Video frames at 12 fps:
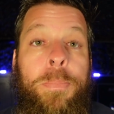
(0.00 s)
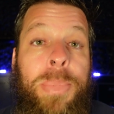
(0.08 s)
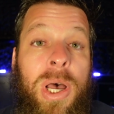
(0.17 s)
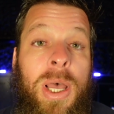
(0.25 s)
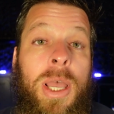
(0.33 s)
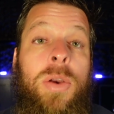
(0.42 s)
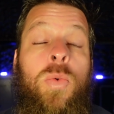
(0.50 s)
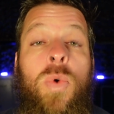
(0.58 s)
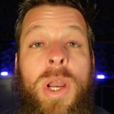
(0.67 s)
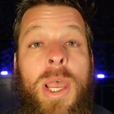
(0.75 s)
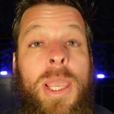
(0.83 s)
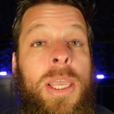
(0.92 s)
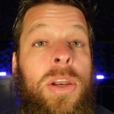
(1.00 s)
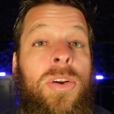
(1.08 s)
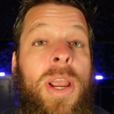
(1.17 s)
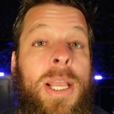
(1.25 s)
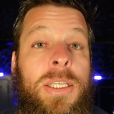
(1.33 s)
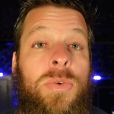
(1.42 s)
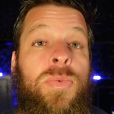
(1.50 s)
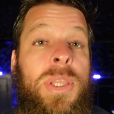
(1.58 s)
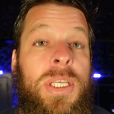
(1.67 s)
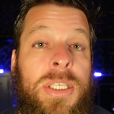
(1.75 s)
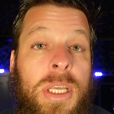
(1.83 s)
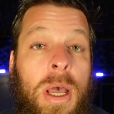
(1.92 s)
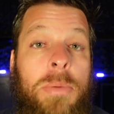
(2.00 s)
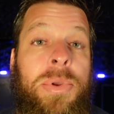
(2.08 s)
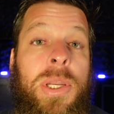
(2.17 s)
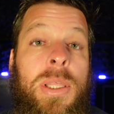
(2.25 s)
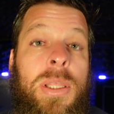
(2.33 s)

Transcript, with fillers: But when I interacted with this company,